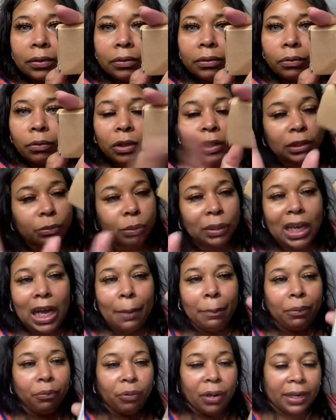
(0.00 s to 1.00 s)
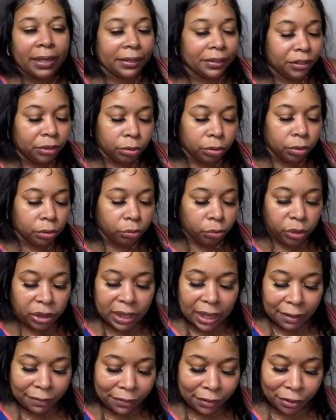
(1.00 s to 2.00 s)
Because we hopping right into it. We're
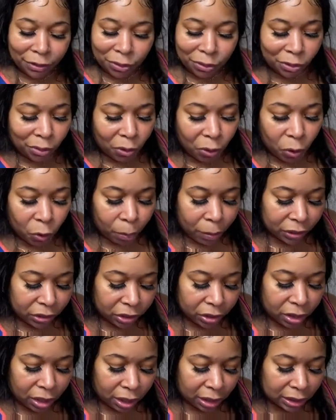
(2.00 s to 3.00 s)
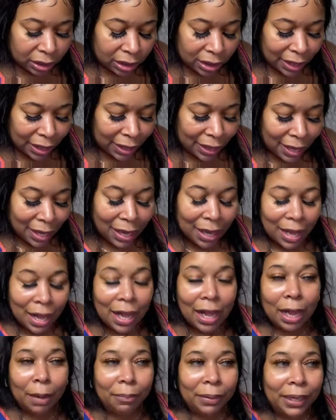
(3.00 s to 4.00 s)
not going to do no whole bunch of talking today.
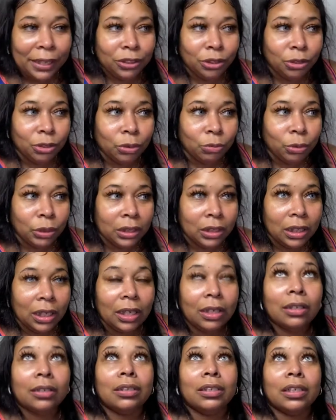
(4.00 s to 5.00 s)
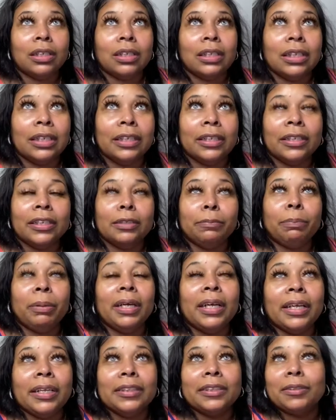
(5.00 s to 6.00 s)
I'm not sure what color it is,
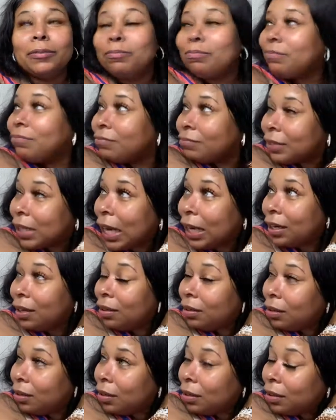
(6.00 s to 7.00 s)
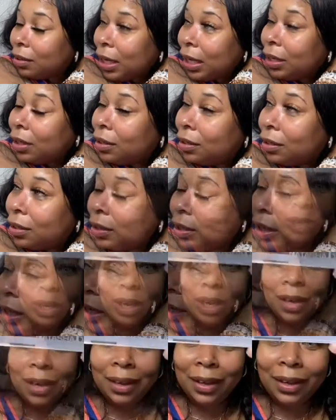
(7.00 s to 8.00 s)
but I didn't look. I didn't look
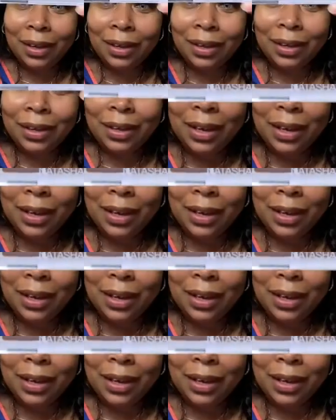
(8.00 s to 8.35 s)
yet. Hey,